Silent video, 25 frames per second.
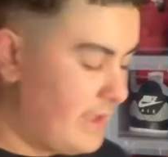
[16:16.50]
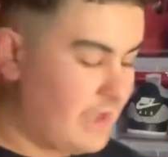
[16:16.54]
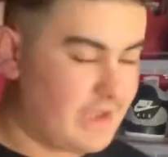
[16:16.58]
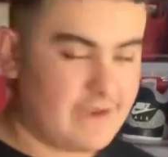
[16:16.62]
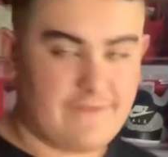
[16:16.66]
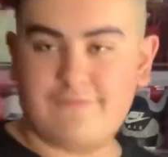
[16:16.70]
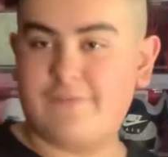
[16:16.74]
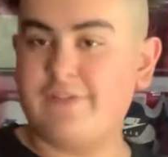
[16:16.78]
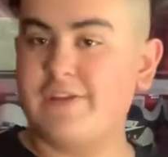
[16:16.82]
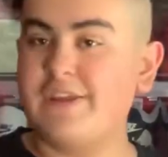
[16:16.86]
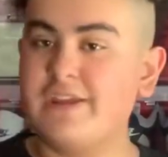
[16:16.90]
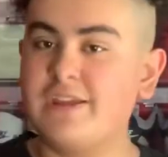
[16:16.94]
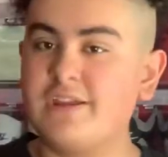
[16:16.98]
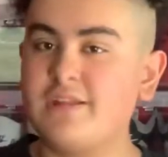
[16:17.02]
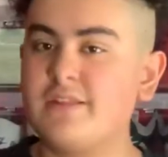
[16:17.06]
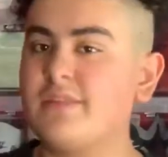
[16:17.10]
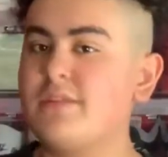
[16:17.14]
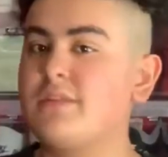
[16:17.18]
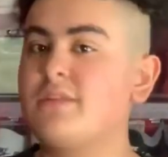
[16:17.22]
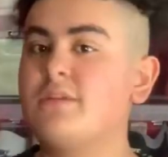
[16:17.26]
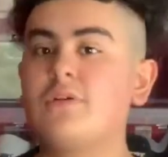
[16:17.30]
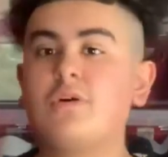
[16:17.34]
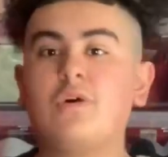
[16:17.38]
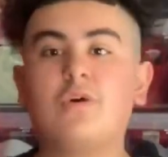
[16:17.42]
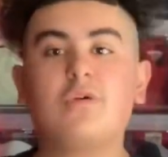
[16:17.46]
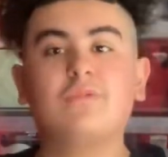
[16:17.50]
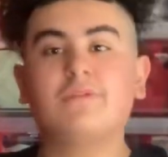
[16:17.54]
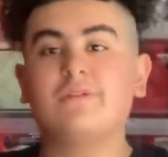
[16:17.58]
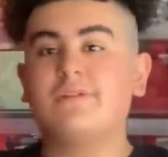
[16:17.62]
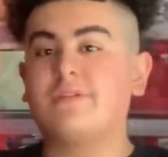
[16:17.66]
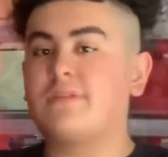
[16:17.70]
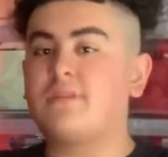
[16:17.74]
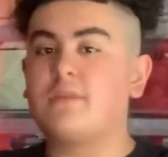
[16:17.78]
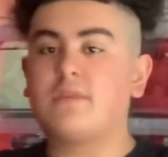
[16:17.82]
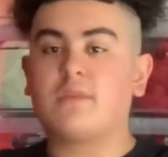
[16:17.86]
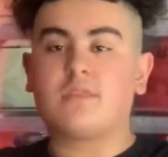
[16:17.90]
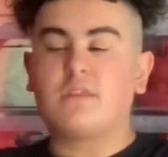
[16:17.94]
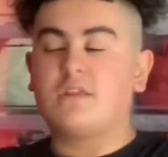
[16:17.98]
And Vans, only
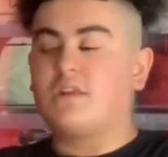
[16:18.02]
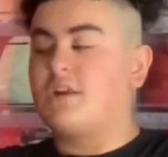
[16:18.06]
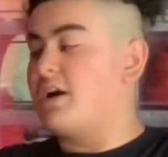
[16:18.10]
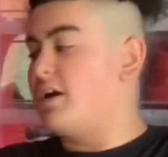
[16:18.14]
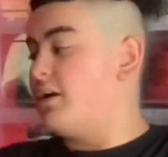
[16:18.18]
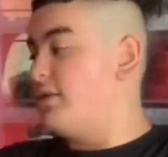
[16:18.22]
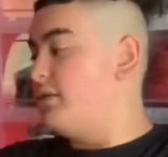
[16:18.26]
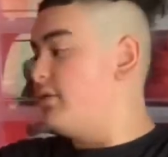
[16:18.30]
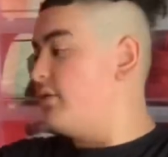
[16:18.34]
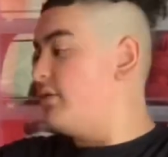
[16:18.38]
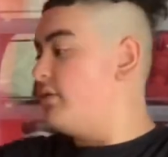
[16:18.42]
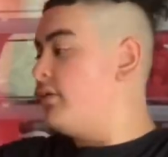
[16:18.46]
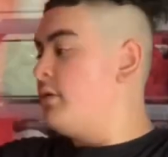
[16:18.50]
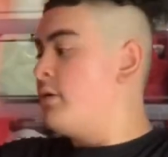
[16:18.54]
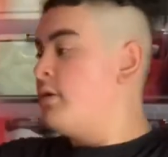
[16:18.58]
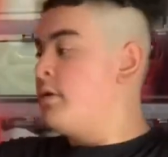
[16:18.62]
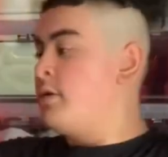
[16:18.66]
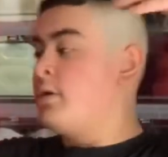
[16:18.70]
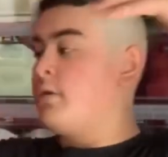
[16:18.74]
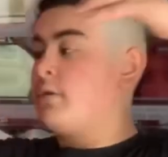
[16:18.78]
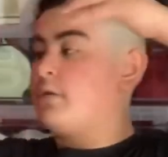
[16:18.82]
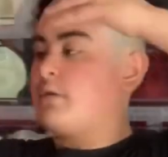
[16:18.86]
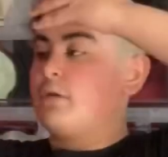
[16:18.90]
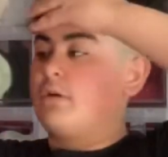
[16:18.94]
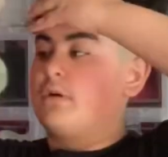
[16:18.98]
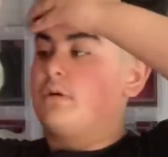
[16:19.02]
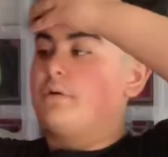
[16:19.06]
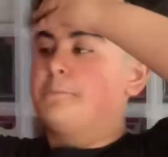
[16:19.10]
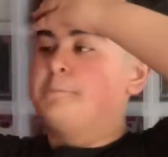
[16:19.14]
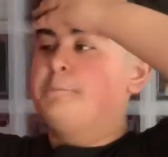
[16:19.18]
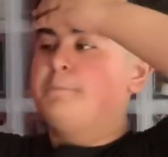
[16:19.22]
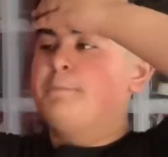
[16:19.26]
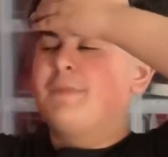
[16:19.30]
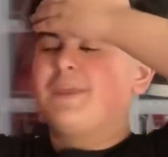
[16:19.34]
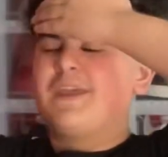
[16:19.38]
$60. So,